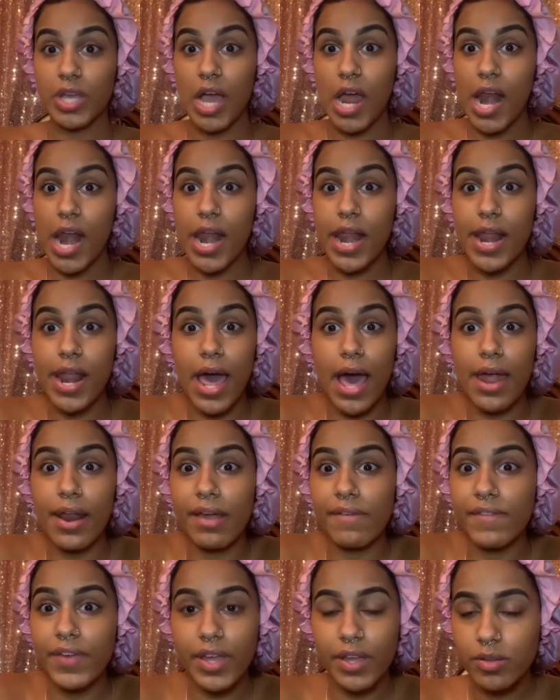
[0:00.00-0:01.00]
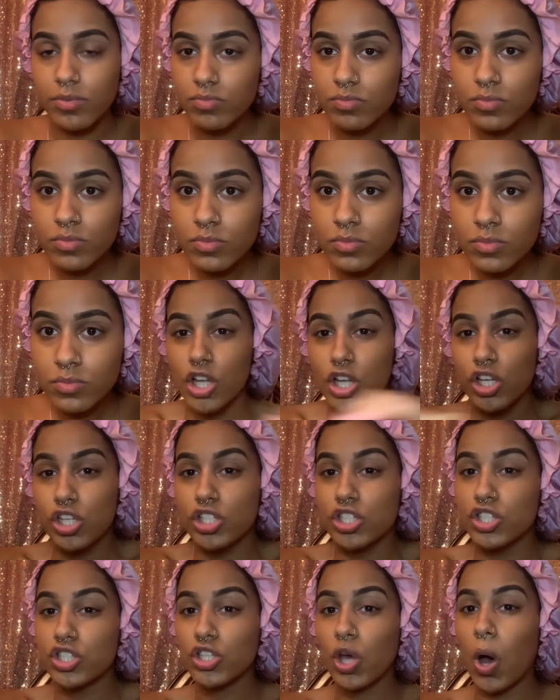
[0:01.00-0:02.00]
None of it.
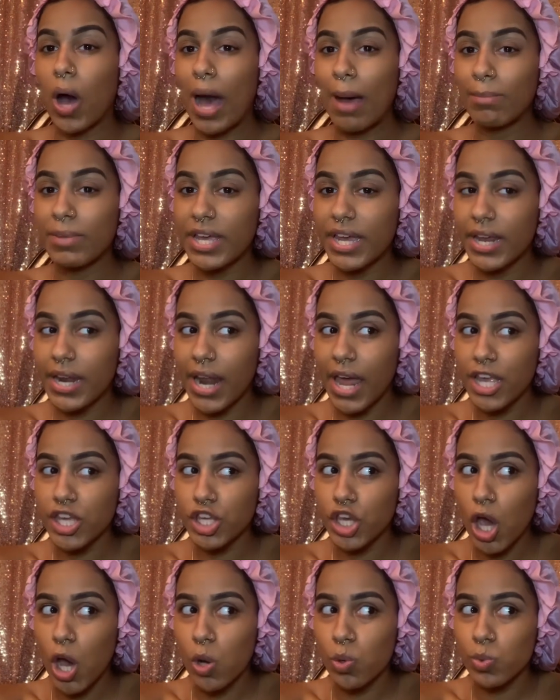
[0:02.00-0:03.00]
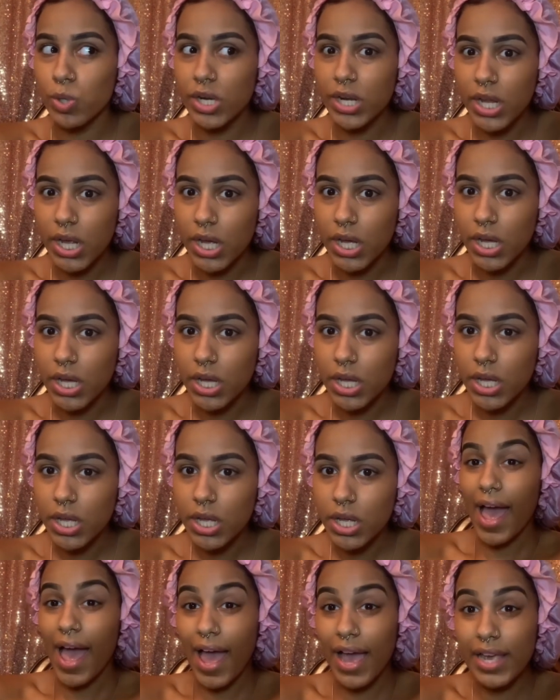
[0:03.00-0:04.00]
So I'm here like, yo, look.
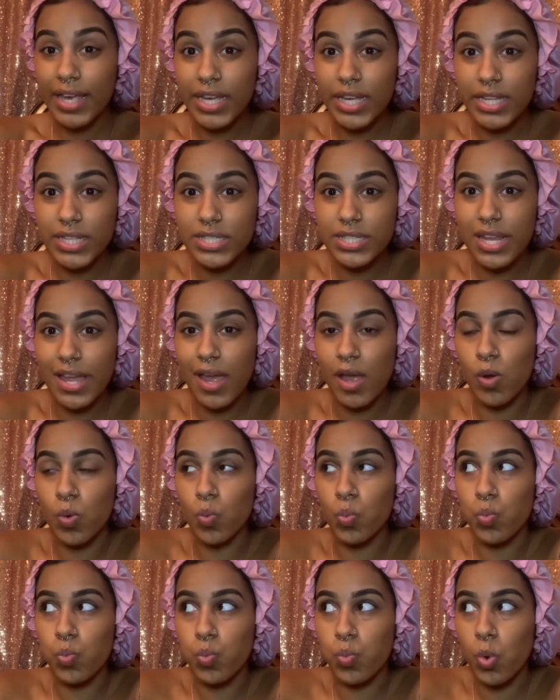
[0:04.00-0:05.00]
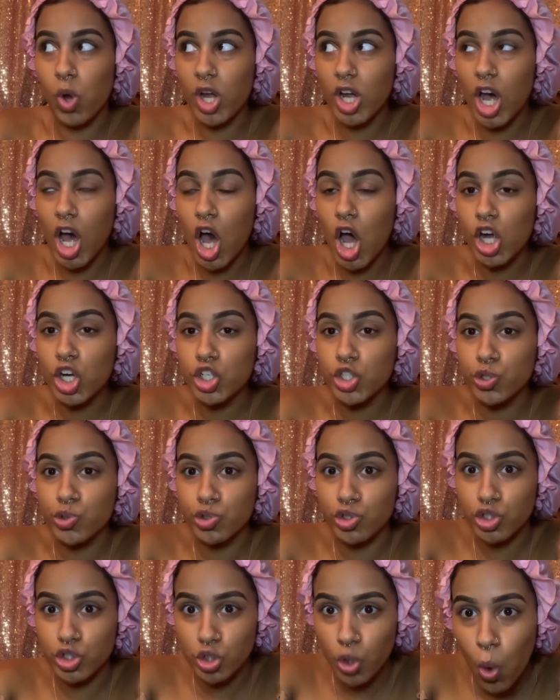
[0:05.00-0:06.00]
And he's like, what are
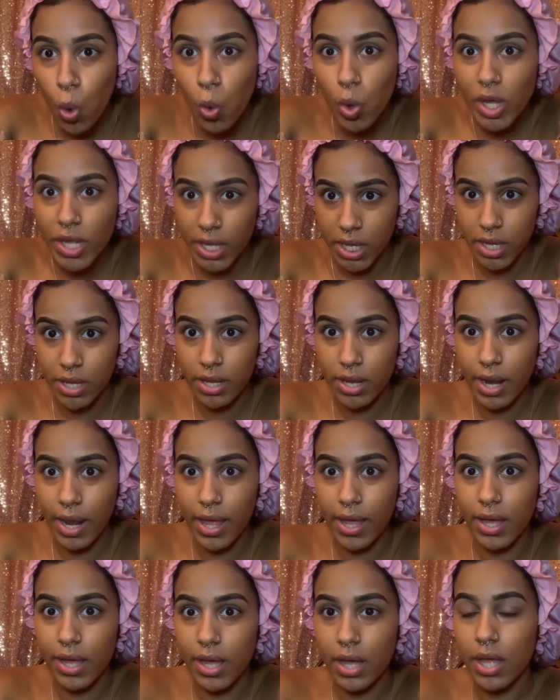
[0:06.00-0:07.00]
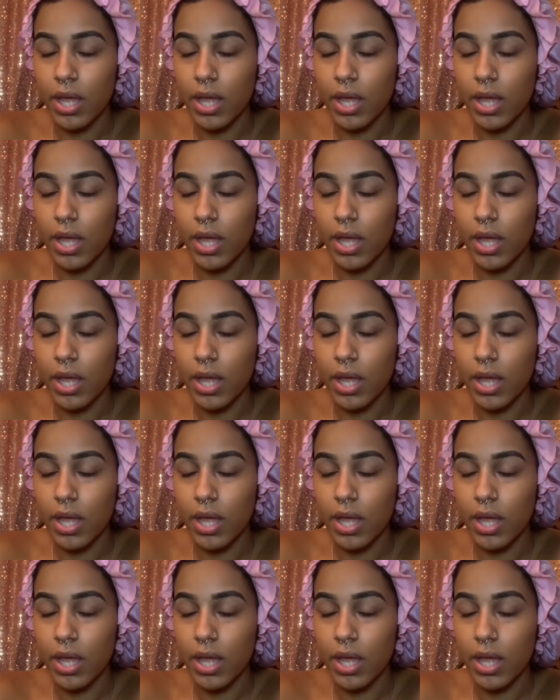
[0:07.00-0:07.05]
you doing here? Like,